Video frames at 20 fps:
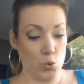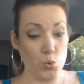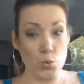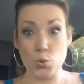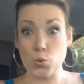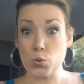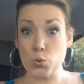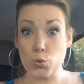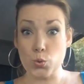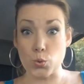
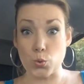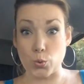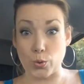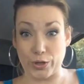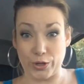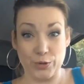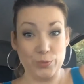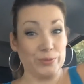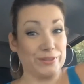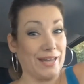
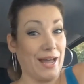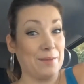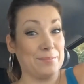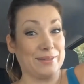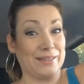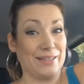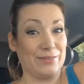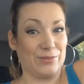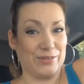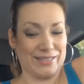Ooh, you will
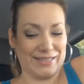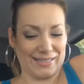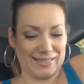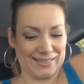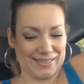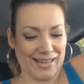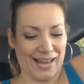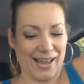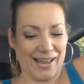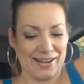not believe what's
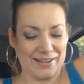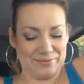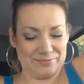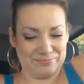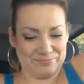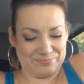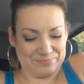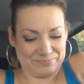inside.